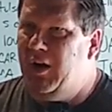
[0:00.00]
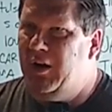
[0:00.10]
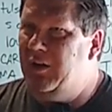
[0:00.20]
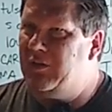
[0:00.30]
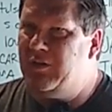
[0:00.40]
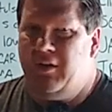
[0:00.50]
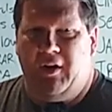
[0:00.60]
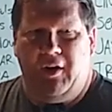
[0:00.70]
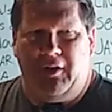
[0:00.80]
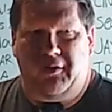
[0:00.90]
And it's
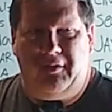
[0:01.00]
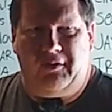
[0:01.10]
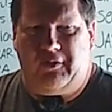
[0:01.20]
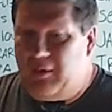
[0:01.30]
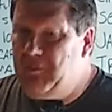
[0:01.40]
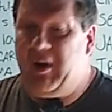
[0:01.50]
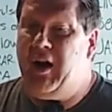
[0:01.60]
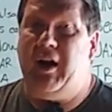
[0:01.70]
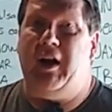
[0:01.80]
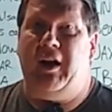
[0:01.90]
some
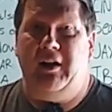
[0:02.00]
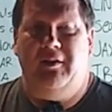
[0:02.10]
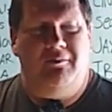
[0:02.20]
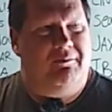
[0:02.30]
guy.